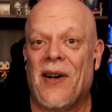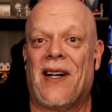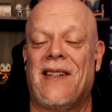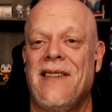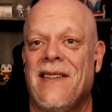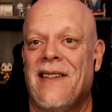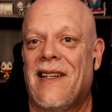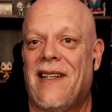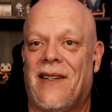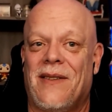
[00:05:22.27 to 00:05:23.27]
Well,
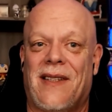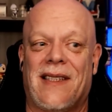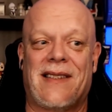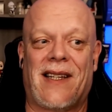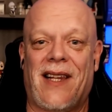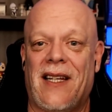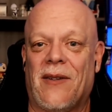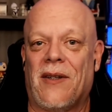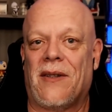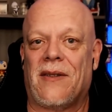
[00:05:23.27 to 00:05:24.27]
you know, that's the thing
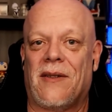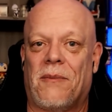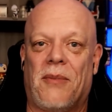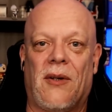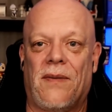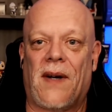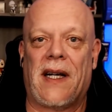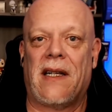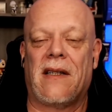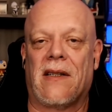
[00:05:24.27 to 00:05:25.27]
with
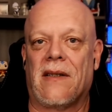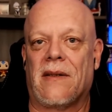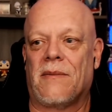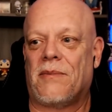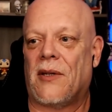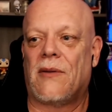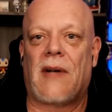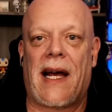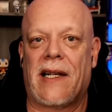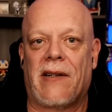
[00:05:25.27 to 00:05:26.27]
bullfighting or bull
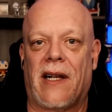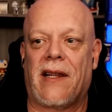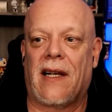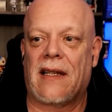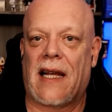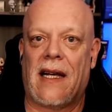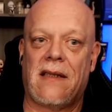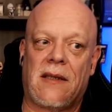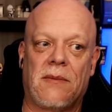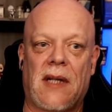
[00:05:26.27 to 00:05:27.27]
riding or anything like that.
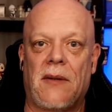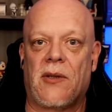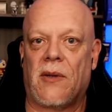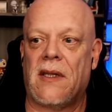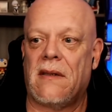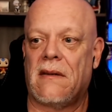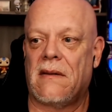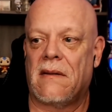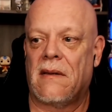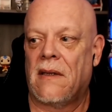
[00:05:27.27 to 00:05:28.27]
Sometimes you win,
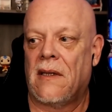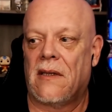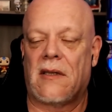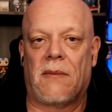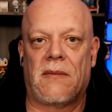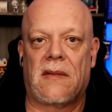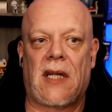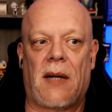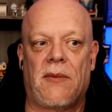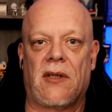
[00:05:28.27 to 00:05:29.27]

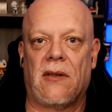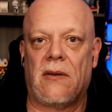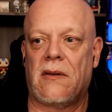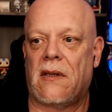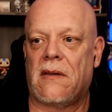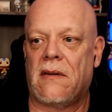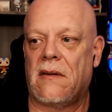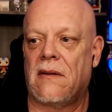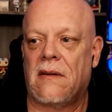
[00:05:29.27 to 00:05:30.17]
sometimes you lose, and